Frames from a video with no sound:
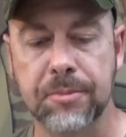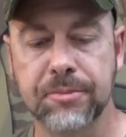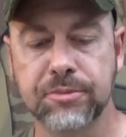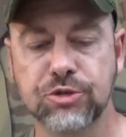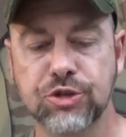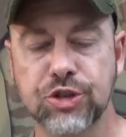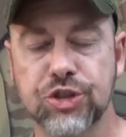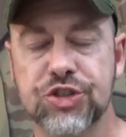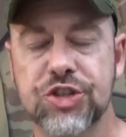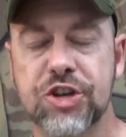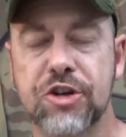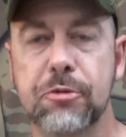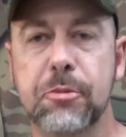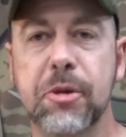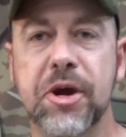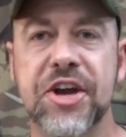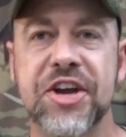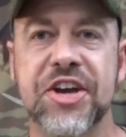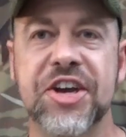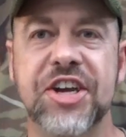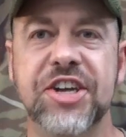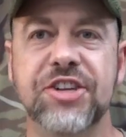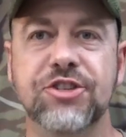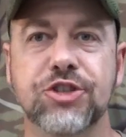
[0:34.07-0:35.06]
Since
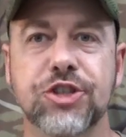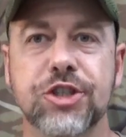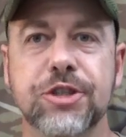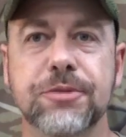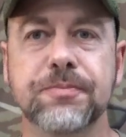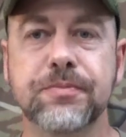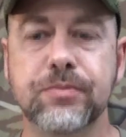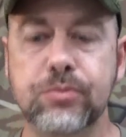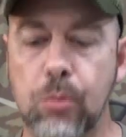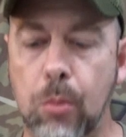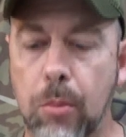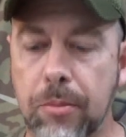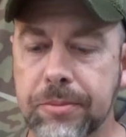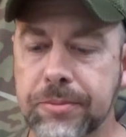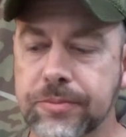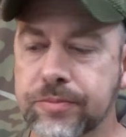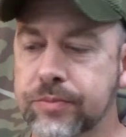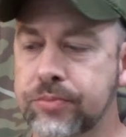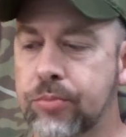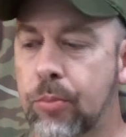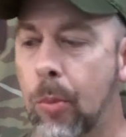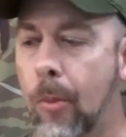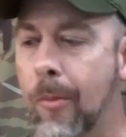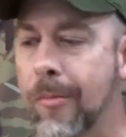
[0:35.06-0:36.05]
everybody hates it,
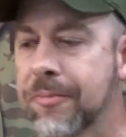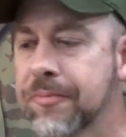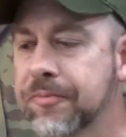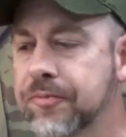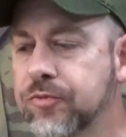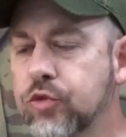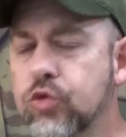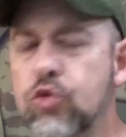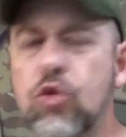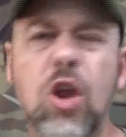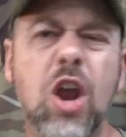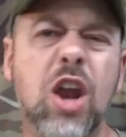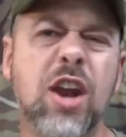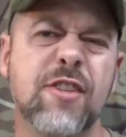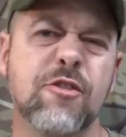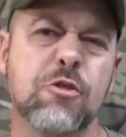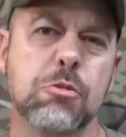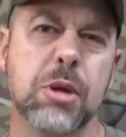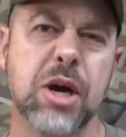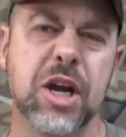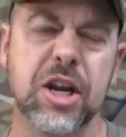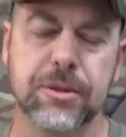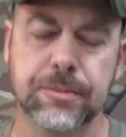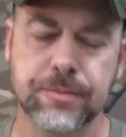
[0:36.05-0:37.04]
not
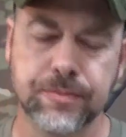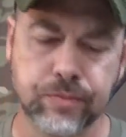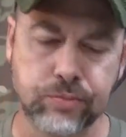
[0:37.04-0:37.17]
everybody,